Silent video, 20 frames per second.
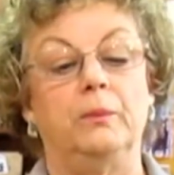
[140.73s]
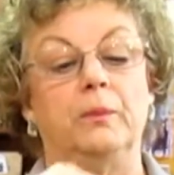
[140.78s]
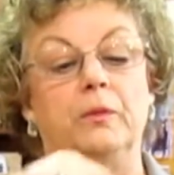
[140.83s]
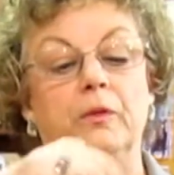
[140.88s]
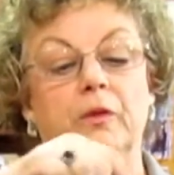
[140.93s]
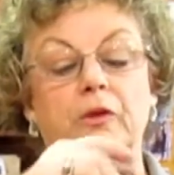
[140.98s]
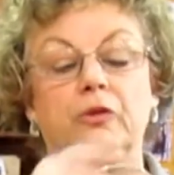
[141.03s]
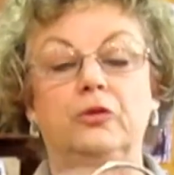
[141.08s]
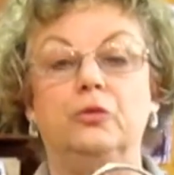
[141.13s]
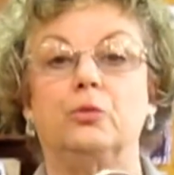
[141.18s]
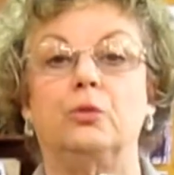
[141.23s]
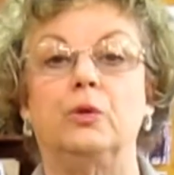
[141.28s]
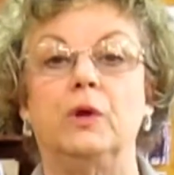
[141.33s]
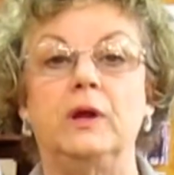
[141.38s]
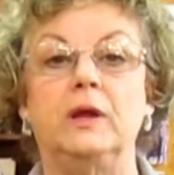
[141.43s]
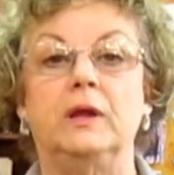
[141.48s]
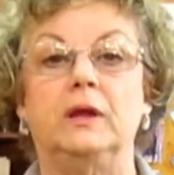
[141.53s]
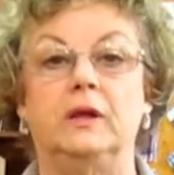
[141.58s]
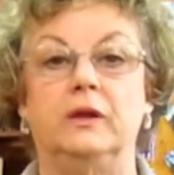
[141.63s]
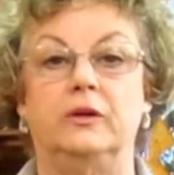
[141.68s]
this
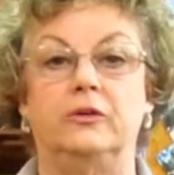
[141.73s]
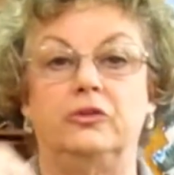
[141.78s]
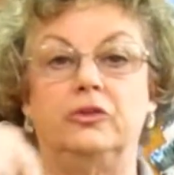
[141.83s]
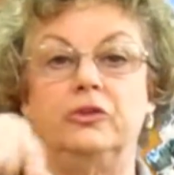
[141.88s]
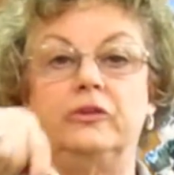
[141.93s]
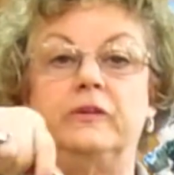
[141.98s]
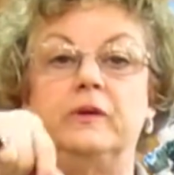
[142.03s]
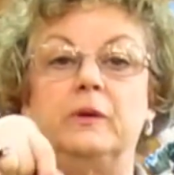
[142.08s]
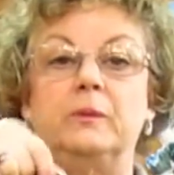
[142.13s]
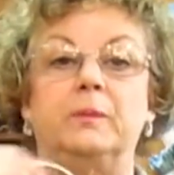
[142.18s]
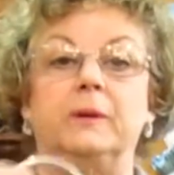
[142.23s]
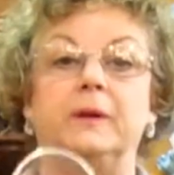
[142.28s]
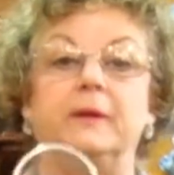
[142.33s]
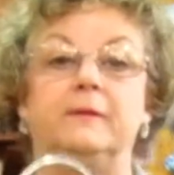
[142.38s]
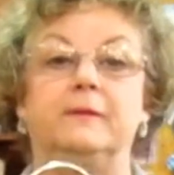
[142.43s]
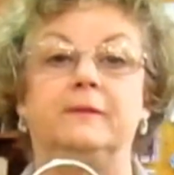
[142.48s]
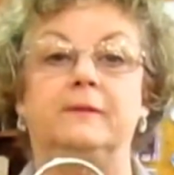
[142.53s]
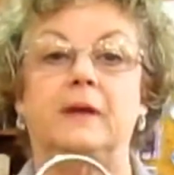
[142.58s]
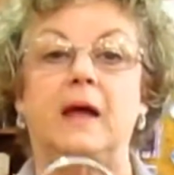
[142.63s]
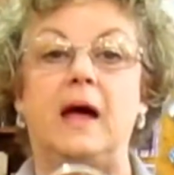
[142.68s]
ring can just simply
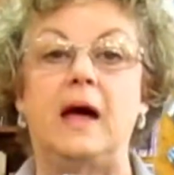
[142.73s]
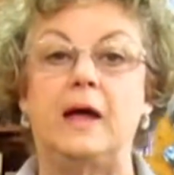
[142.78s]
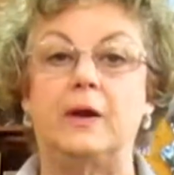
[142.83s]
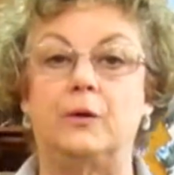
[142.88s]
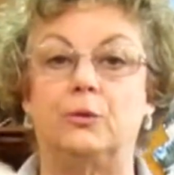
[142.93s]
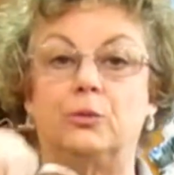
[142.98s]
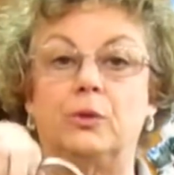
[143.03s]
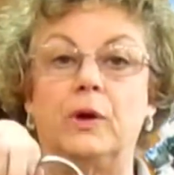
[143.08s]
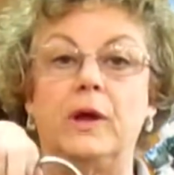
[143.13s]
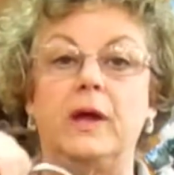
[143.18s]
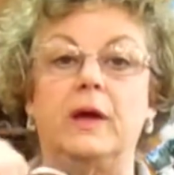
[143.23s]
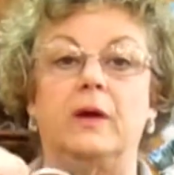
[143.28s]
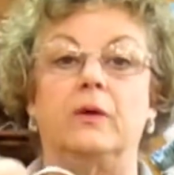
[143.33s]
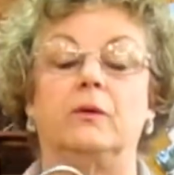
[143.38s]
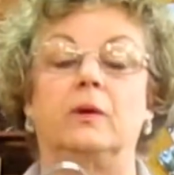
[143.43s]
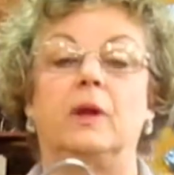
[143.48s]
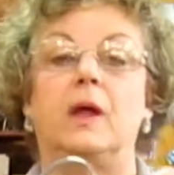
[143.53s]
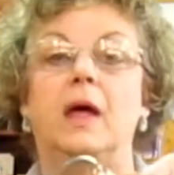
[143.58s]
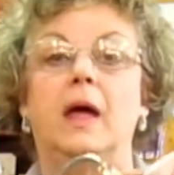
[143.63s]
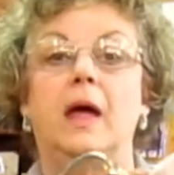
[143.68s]
slide
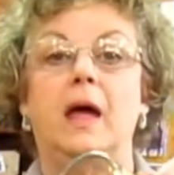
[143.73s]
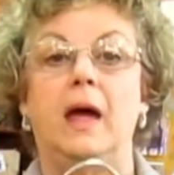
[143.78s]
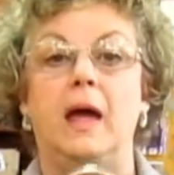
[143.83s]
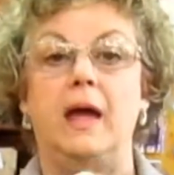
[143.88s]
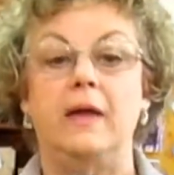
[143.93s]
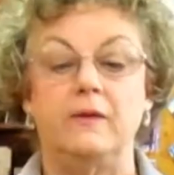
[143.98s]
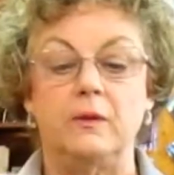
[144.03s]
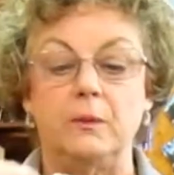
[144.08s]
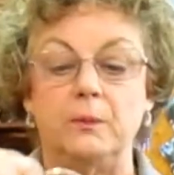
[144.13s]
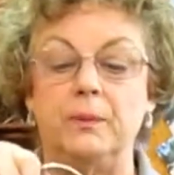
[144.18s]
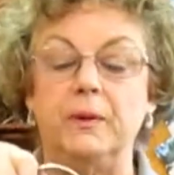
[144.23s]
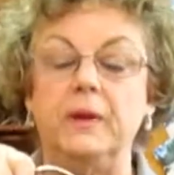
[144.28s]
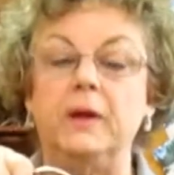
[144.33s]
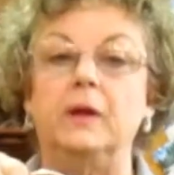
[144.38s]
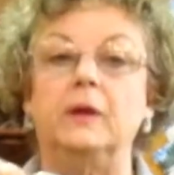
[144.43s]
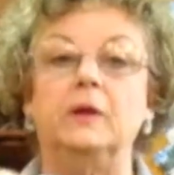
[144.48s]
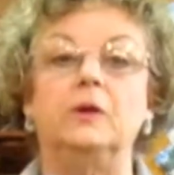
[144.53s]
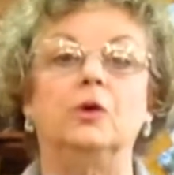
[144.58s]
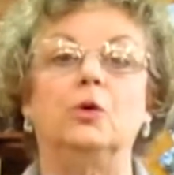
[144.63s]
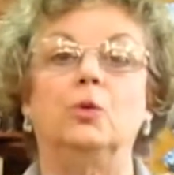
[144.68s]
around, and the
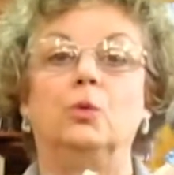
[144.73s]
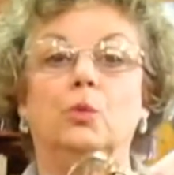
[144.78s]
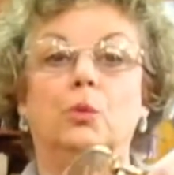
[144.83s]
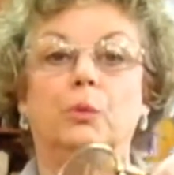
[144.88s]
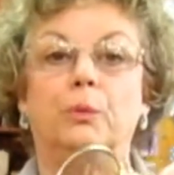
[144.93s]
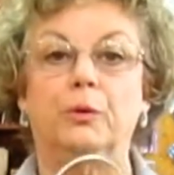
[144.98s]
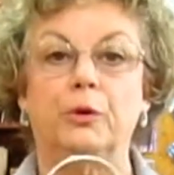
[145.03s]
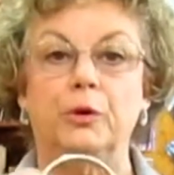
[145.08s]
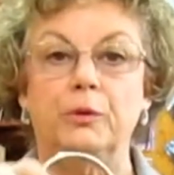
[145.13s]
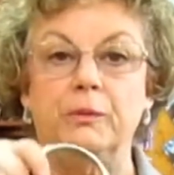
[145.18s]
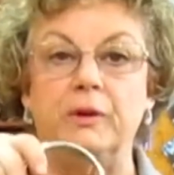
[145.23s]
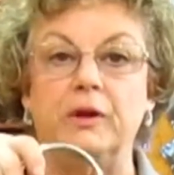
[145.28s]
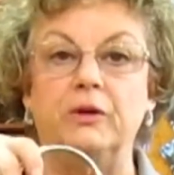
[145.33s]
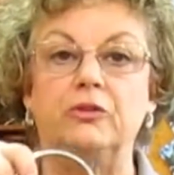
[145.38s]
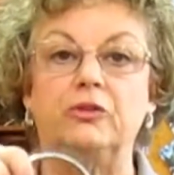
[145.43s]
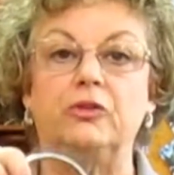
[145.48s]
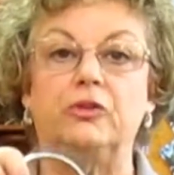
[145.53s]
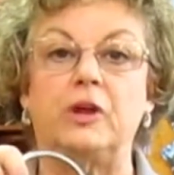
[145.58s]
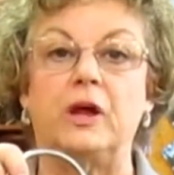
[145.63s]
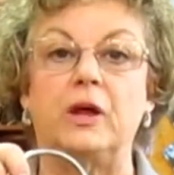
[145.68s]
bit will pretty
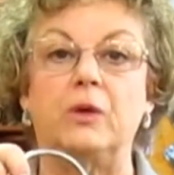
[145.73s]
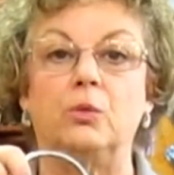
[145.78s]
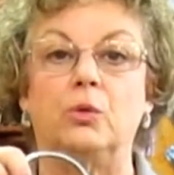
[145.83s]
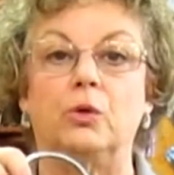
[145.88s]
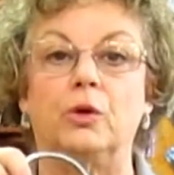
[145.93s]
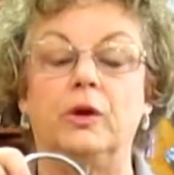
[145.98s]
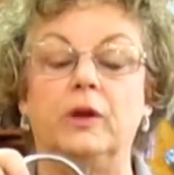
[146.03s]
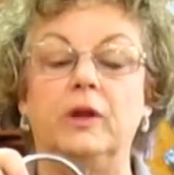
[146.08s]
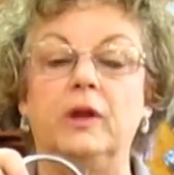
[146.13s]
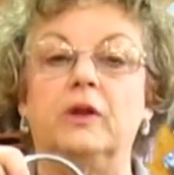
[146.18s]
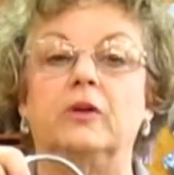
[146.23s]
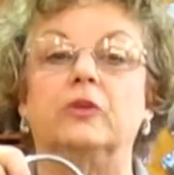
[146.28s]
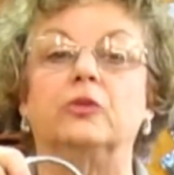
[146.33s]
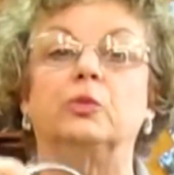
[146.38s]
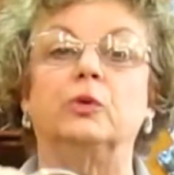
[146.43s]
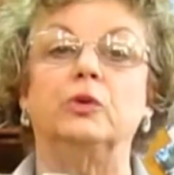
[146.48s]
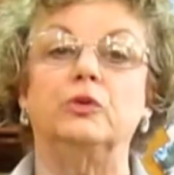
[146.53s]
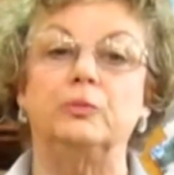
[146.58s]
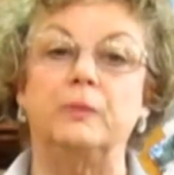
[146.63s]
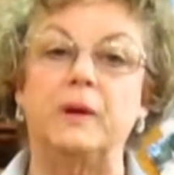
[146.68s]
much stay where it is,
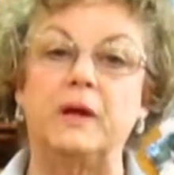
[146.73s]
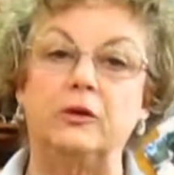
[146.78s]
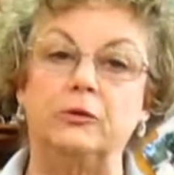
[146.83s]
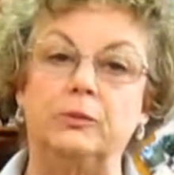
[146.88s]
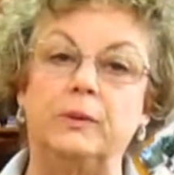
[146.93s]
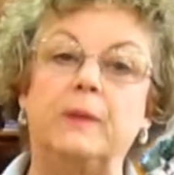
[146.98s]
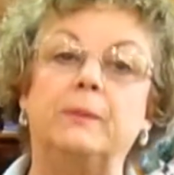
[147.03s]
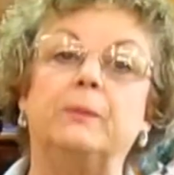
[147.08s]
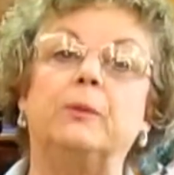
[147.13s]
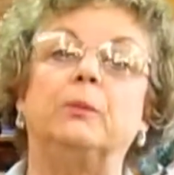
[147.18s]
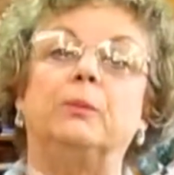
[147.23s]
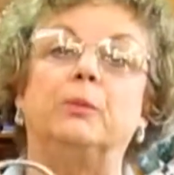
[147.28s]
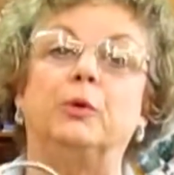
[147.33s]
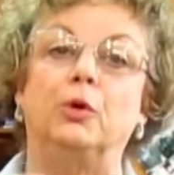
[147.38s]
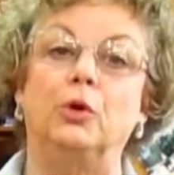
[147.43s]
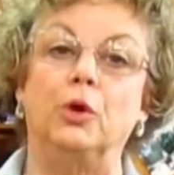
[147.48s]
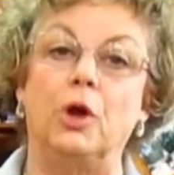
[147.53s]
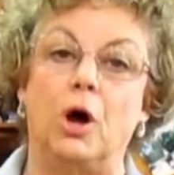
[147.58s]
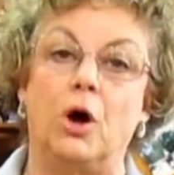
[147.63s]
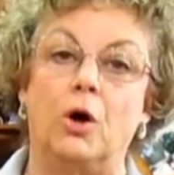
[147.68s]
which makes people
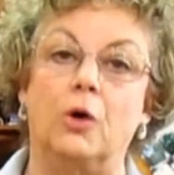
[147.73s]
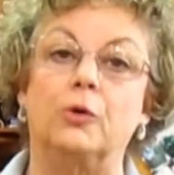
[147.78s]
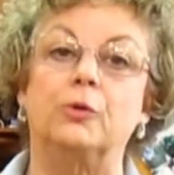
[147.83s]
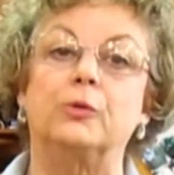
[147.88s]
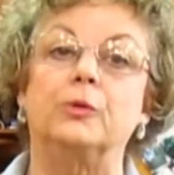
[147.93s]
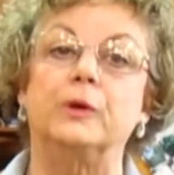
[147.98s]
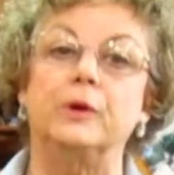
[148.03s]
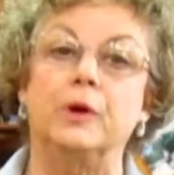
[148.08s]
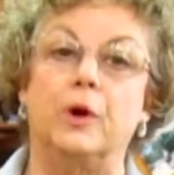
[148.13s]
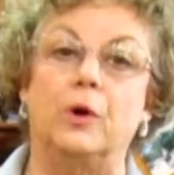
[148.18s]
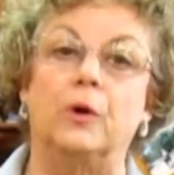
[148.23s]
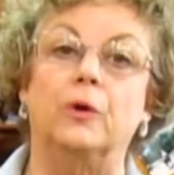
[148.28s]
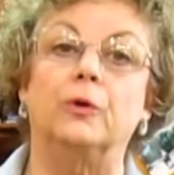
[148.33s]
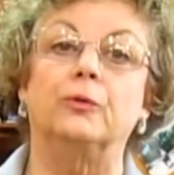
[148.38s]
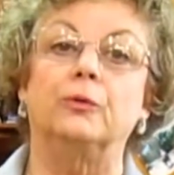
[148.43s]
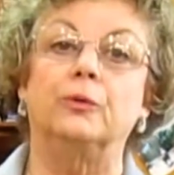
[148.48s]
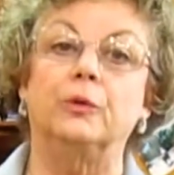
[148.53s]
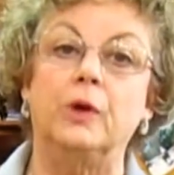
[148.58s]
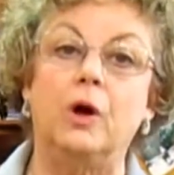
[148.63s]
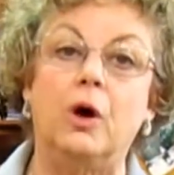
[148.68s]
pull harder and
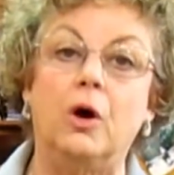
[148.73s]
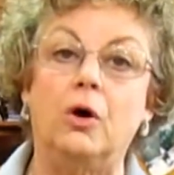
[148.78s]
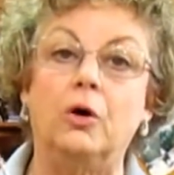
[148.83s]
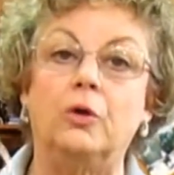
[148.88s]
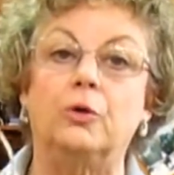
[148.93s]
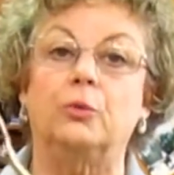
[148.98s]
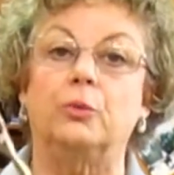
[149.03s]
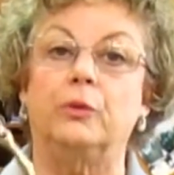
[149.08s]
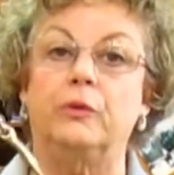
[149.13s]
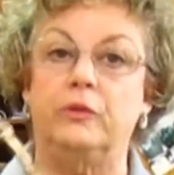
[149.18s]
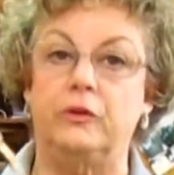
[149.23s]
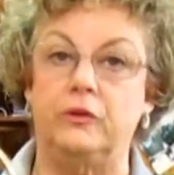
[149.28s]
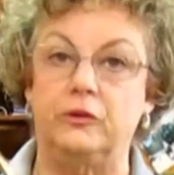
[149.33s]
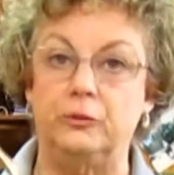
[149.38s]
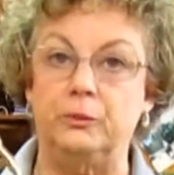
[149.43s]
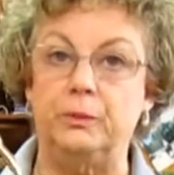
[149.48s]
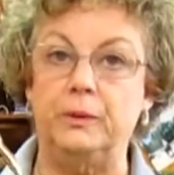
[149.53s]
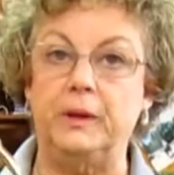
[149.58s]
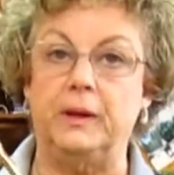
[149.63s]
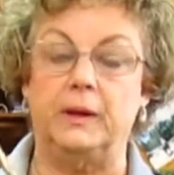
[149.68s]
harder and harder with this
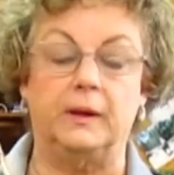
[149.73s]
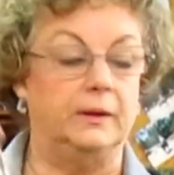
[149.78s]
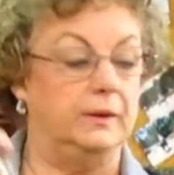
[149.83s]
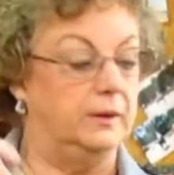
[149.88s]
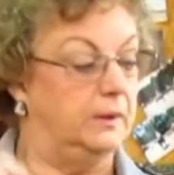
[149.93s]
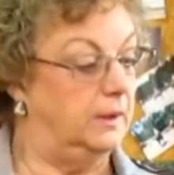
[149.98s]
bit.